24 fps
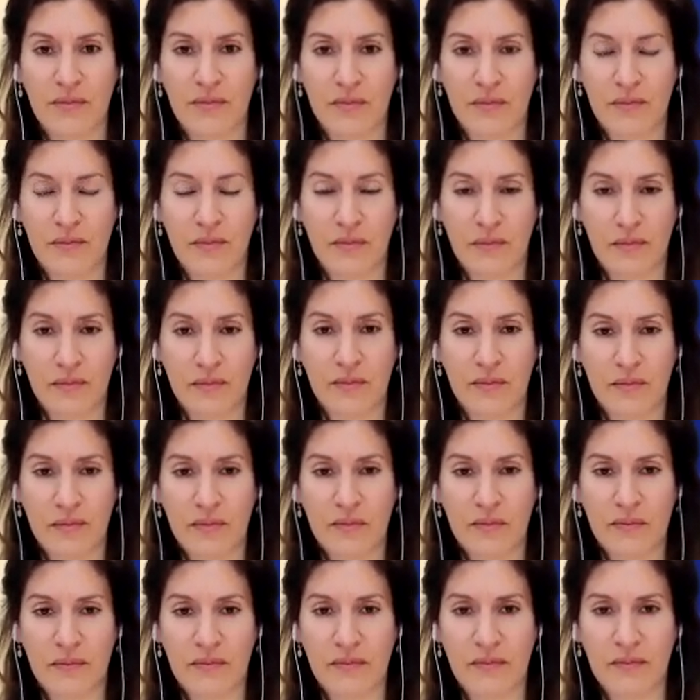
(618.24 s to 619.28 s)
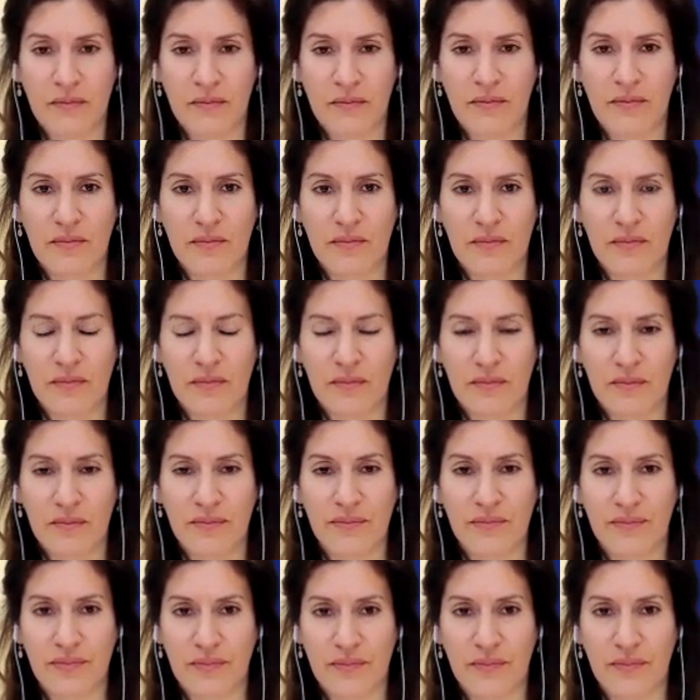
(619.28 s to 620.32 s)

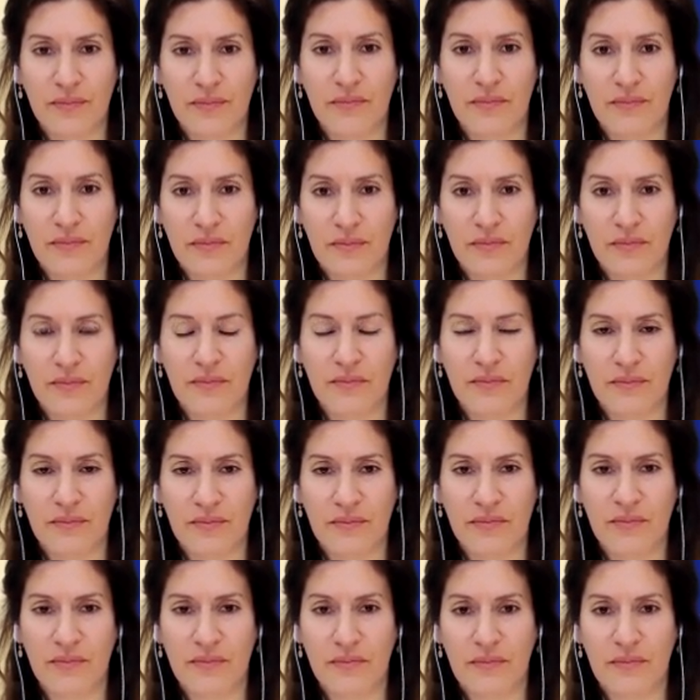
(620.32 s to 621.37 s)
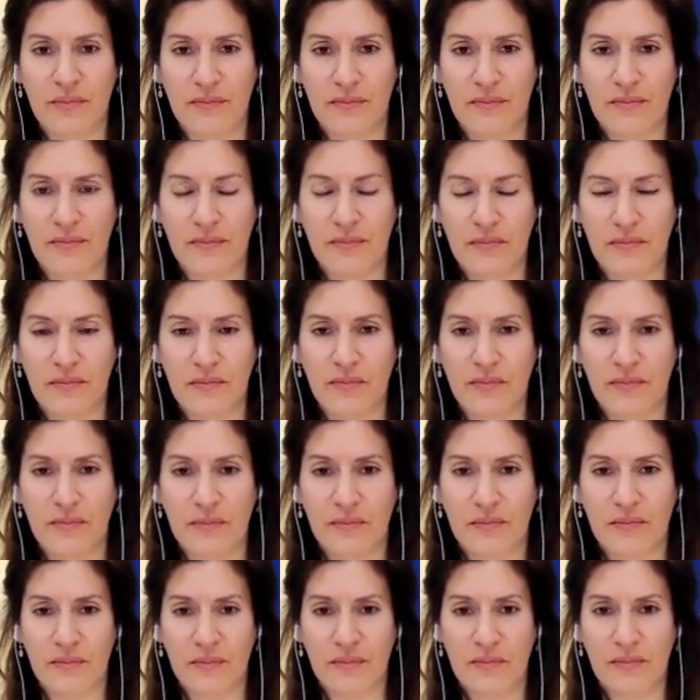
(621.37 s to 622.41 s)

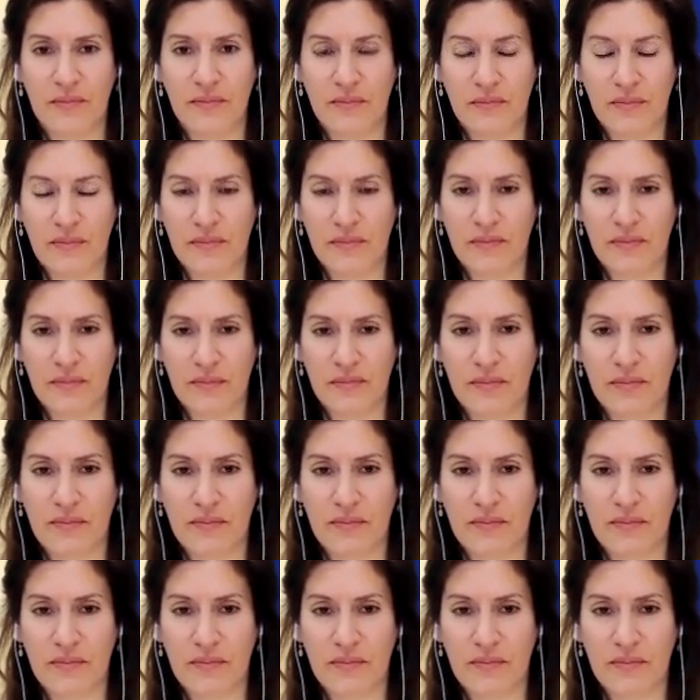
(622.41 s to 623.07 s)
The person shown says nothing.